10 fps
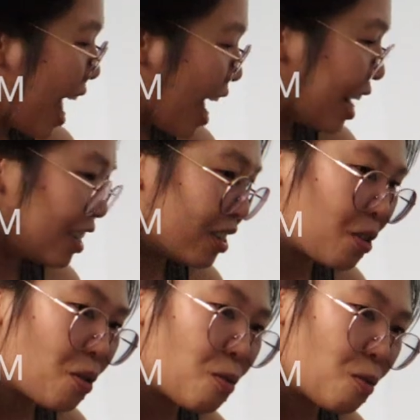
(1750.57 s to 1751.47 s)
and
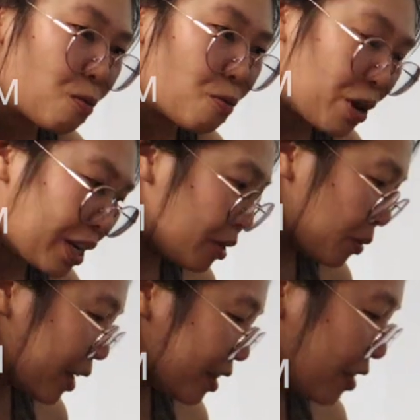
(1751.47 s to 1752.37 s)

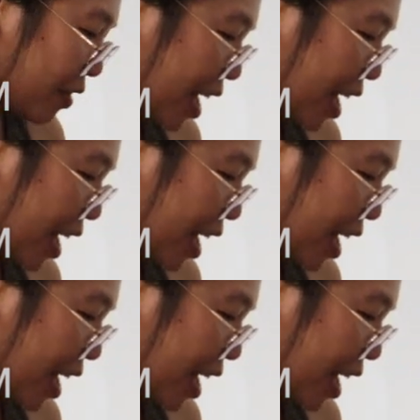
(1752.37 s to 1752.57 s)
redo it so